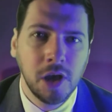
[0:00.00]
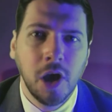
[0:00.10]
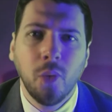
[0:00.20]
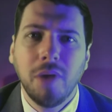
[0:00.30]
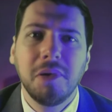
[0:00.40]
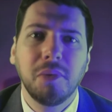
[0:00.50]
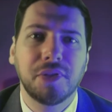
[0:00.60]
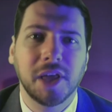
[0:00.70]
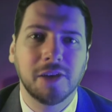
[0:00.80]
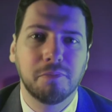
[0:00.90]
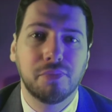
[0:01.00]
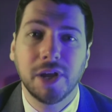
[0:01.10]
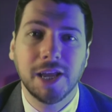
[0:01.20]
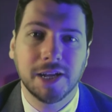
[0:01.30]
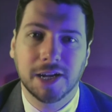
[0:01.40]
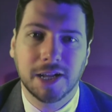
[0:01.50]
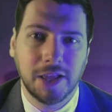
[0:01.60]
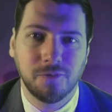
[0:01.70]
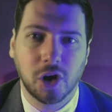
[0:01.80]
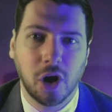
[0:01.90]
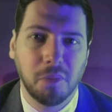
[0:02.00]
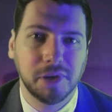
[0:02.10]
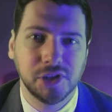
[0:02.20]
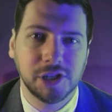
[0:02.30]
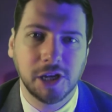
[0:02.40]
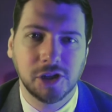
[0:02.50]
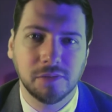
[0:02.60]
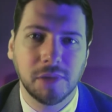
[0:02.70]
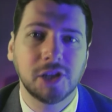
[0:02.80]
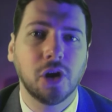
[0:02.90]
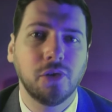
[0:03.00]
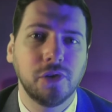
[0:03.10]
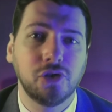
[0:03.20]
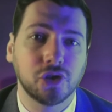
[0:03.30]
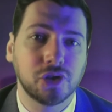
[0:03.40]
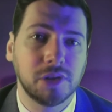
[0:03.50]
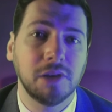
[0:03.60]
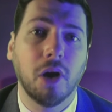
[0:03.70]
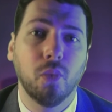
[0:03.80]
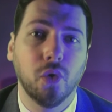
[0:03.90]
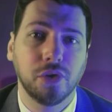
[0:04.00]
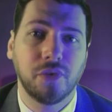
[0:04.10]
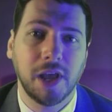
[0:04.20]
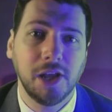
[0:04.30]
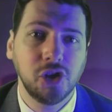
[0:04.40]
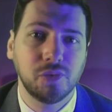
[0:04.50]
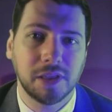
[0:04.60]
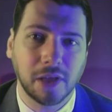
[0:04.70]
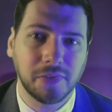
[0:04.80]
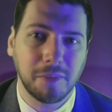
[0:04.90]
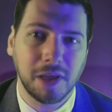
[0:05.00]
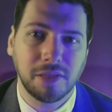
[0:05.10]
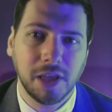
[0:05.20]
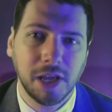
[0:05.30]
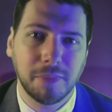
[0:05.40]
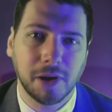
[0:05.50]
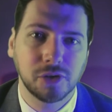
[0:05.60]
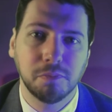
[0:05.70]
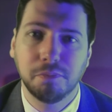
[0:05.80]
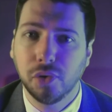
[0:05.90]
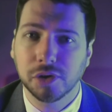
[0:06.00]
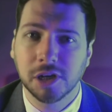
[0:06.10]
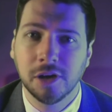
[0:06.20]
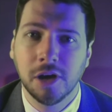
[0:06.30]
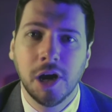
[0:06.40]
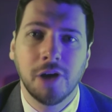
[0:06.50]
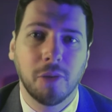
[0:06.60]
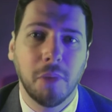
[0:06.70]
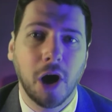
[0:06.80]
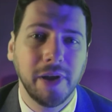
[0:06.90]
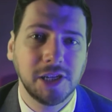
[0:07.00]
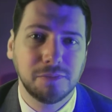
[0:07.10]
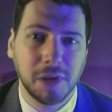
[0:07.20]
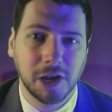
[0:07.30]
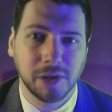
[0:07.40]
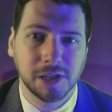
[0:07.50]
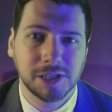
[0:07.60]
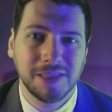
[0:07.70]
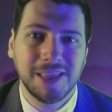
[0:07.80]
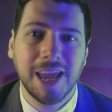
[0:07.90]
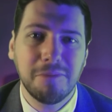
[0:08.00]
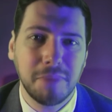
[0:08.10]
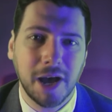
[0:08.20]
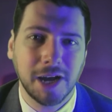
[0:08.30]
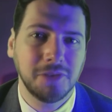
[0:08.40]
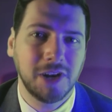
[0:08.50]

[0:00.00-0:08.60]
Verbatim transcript: When people think of bringing a claim for compensation, it's often just the award for injury that they may think about, but from our experience, the impact of an